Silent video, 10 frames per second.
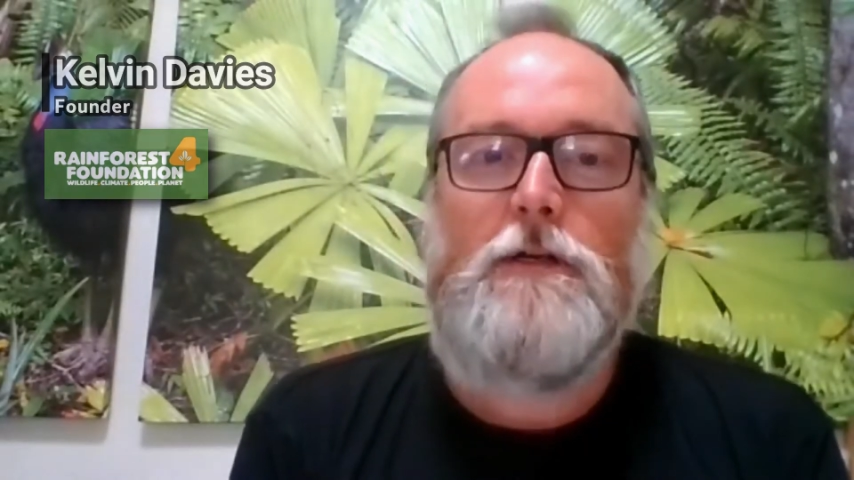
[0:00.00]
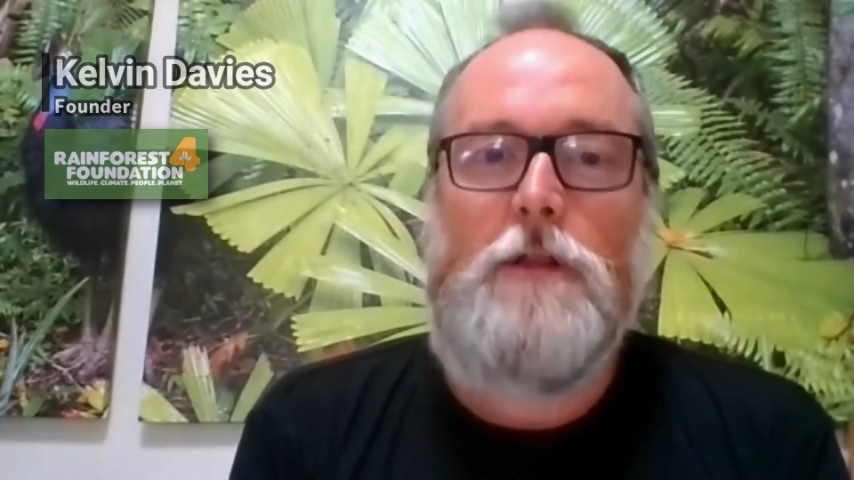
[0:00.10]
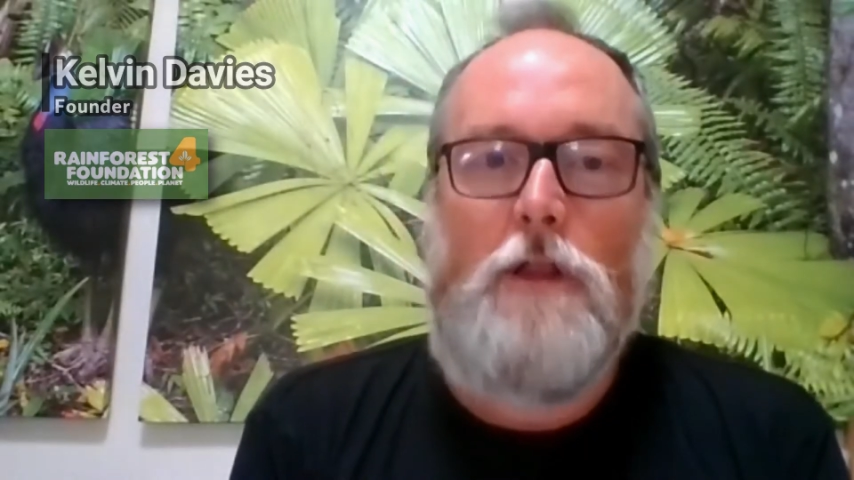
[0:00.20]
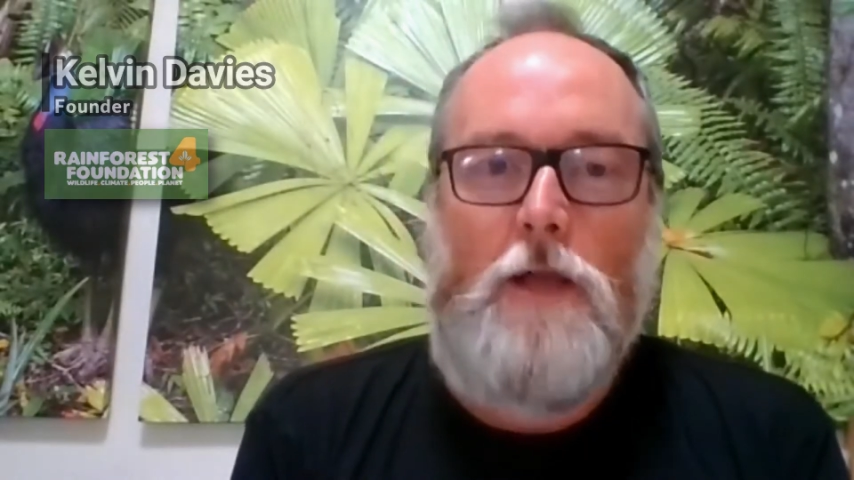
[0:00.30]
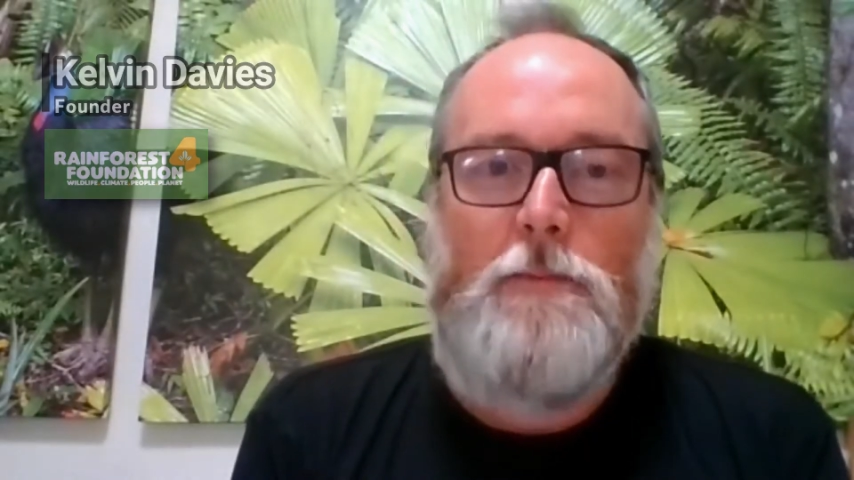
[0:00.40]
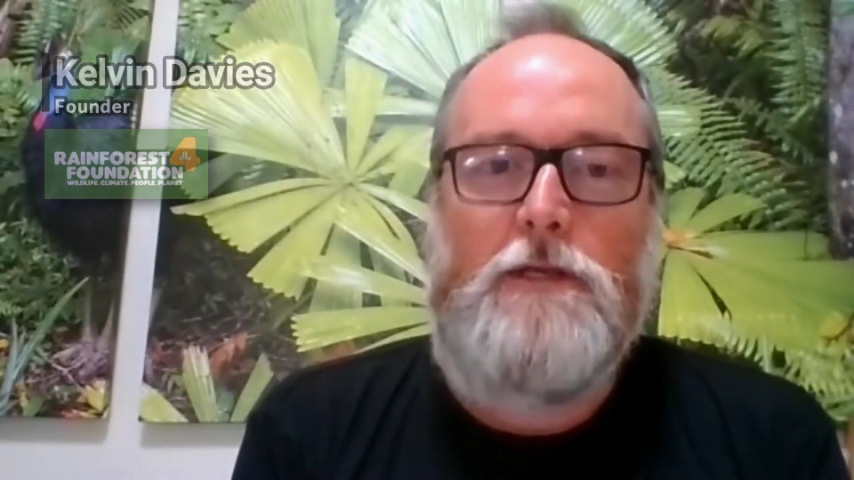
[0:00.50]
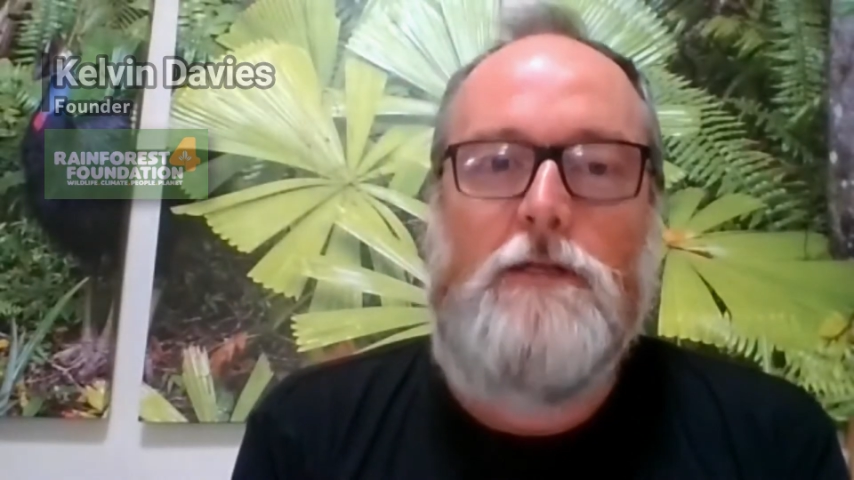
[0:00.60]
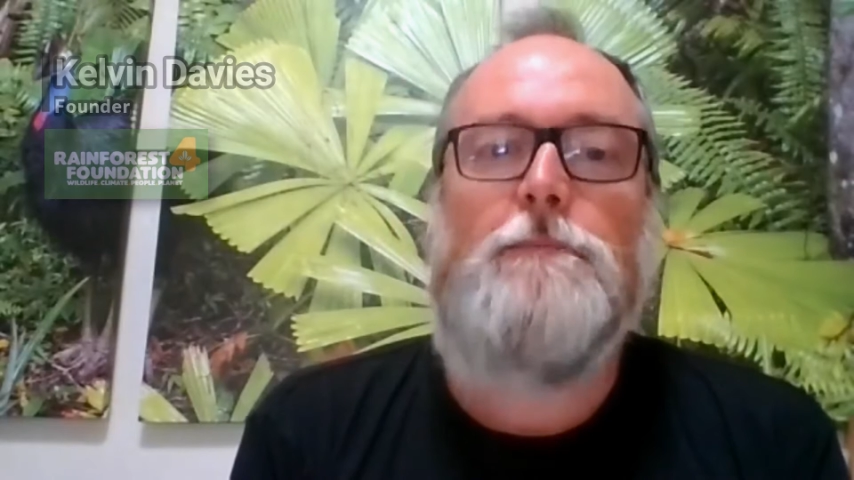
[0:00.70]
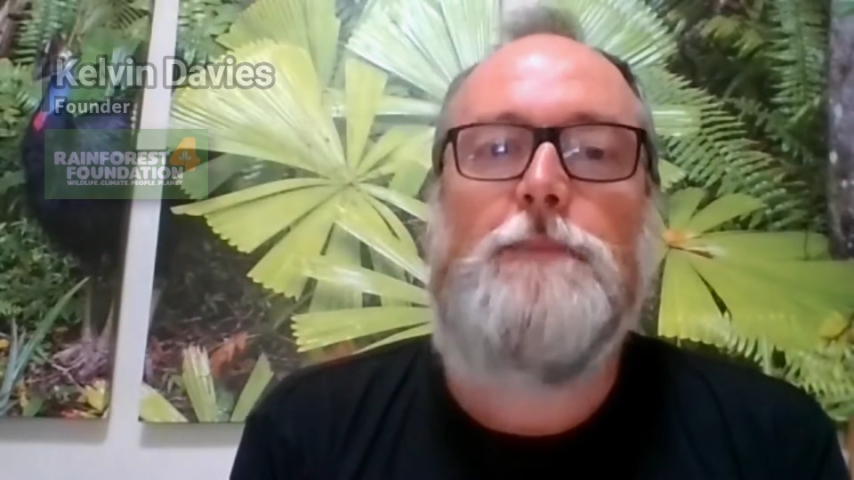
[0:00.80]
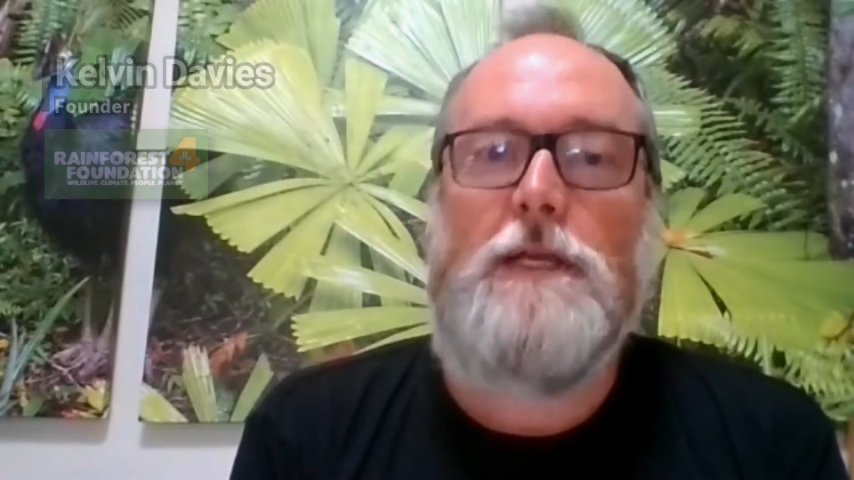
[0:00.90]
climate,
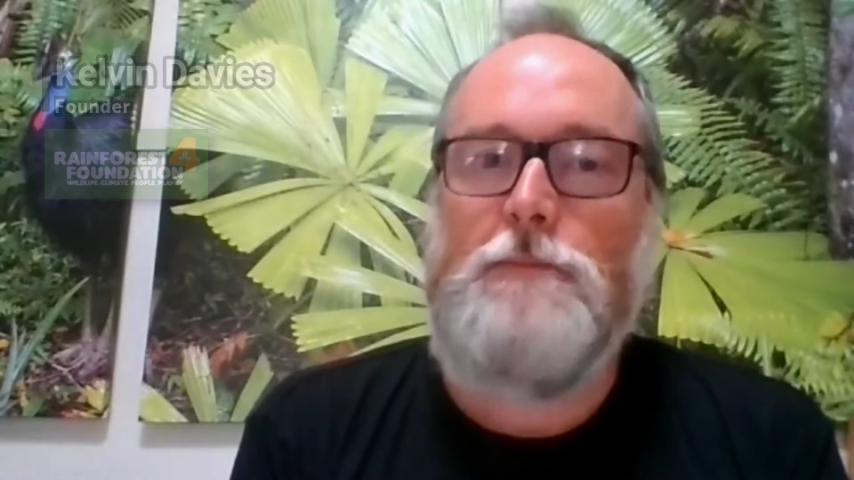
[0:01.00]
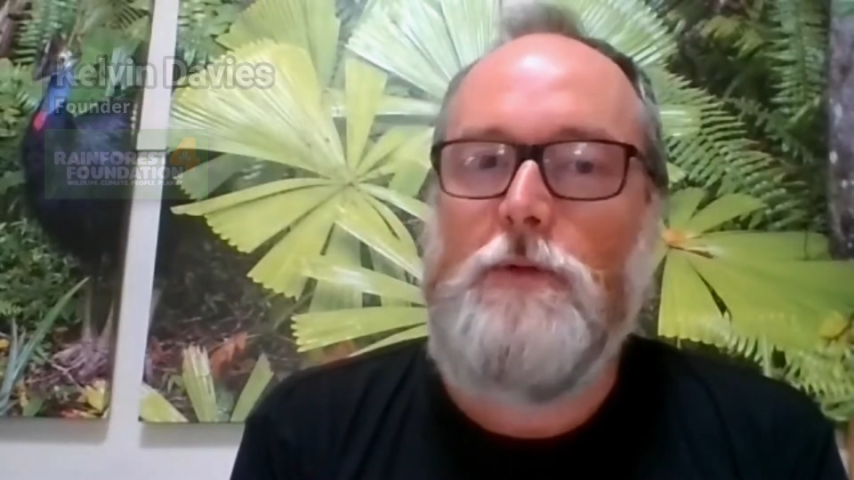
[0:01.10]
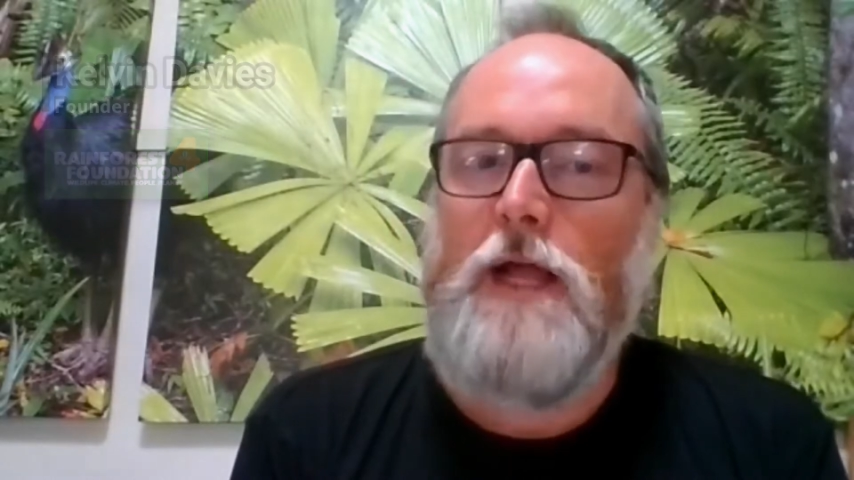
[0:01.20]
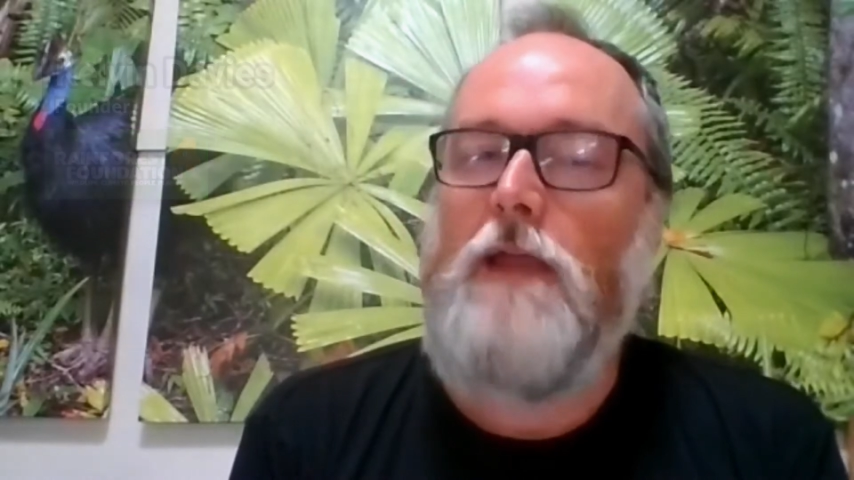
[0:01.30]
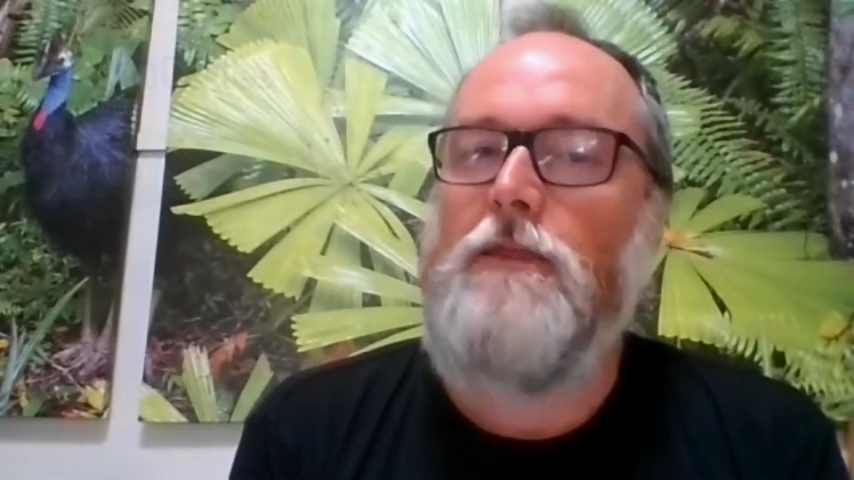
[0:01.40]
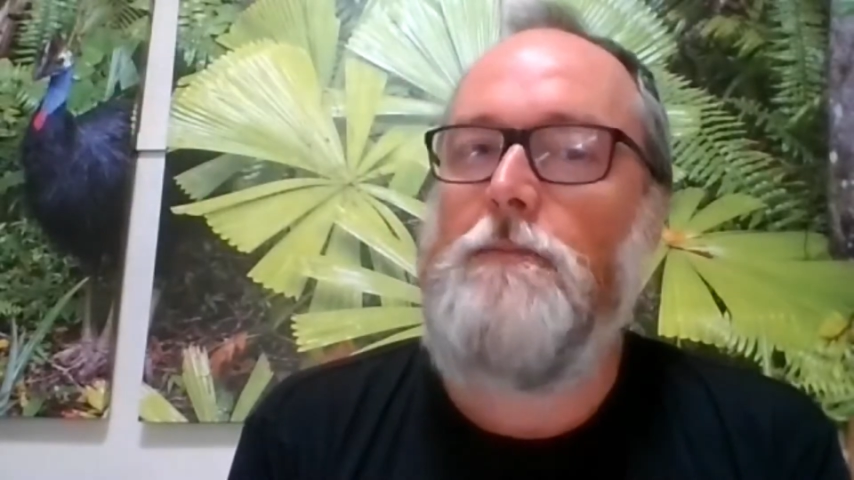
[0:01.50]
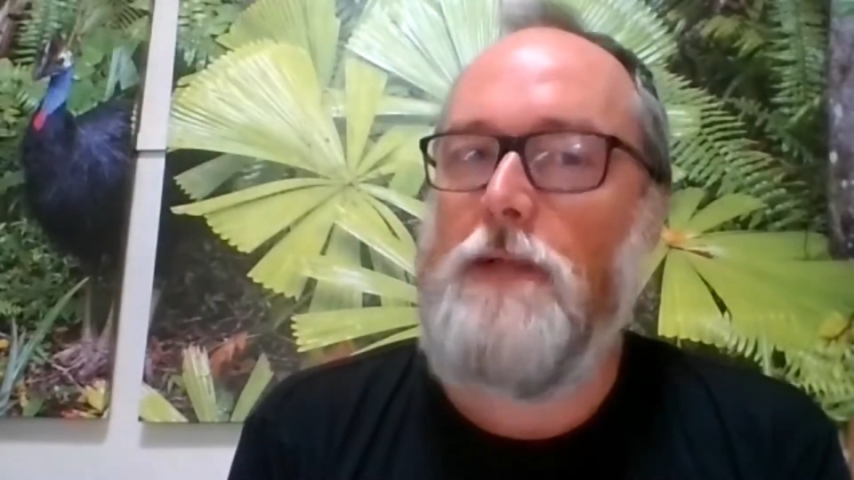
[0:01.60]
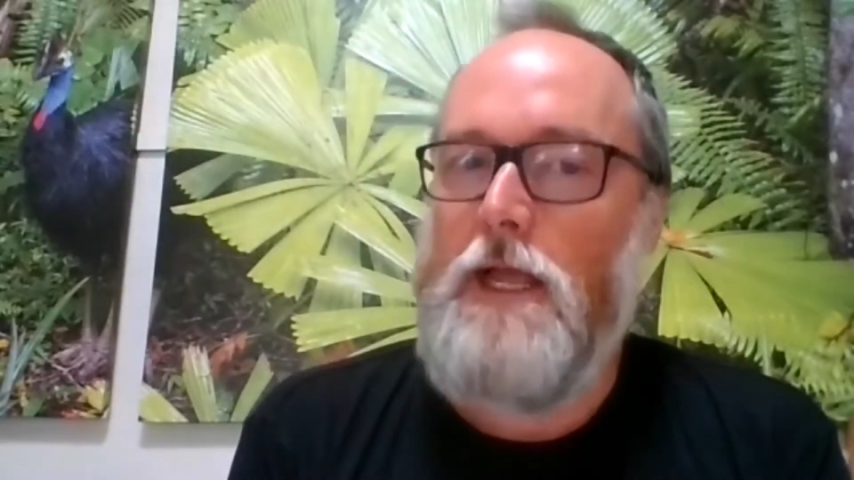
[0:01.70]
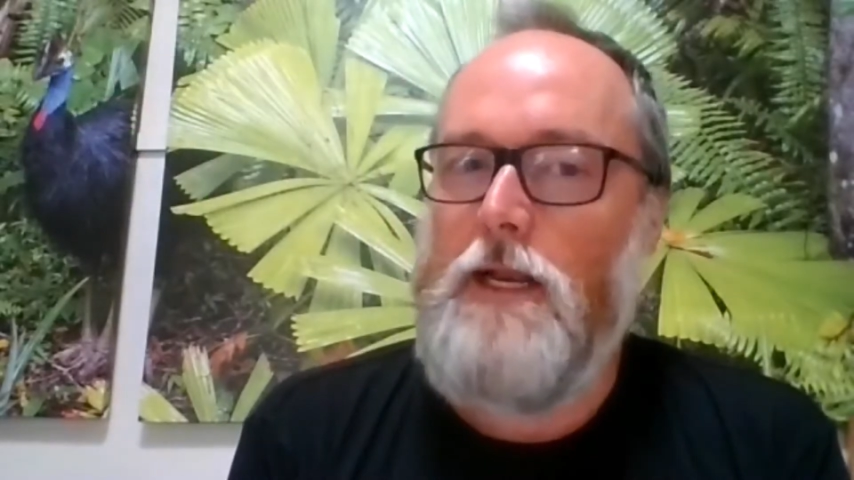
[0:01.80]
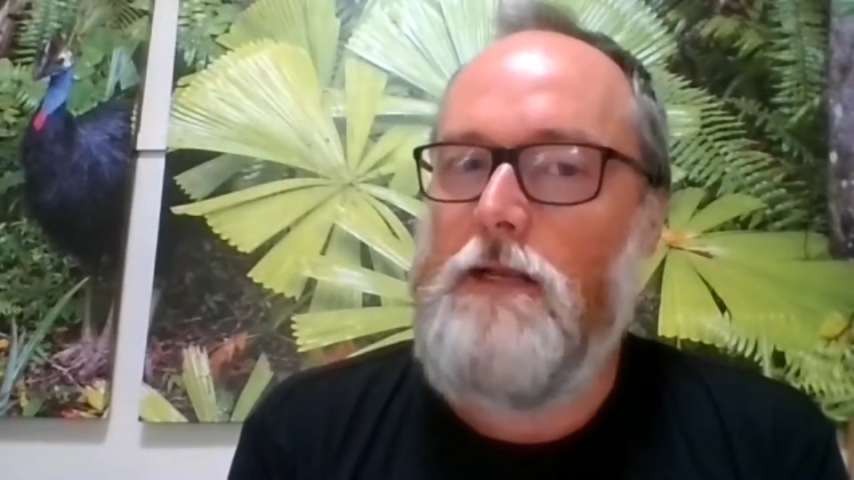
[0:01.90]
people and the
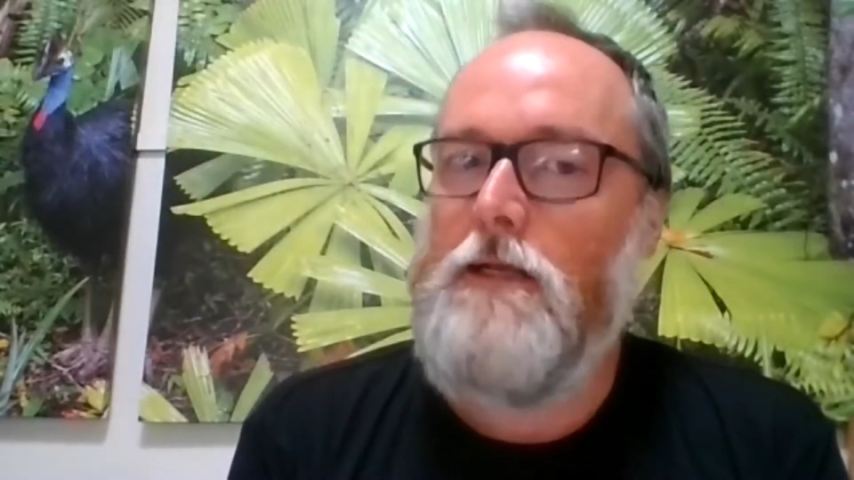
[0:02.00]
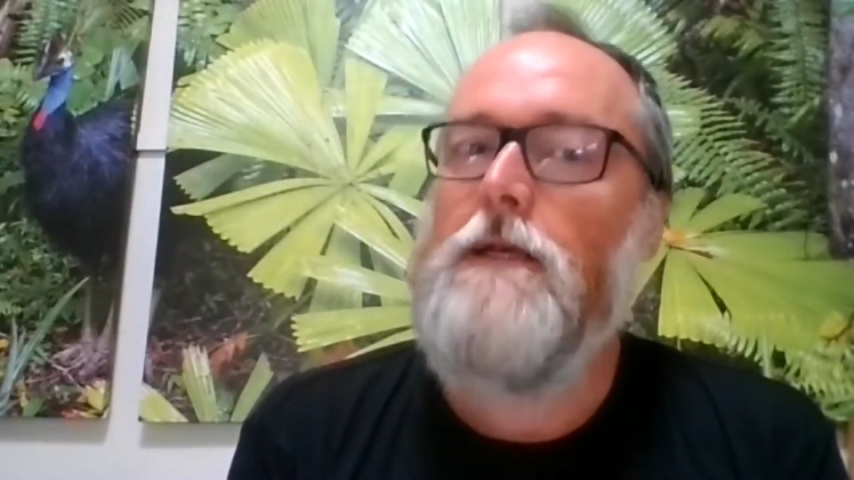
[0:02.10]
planet.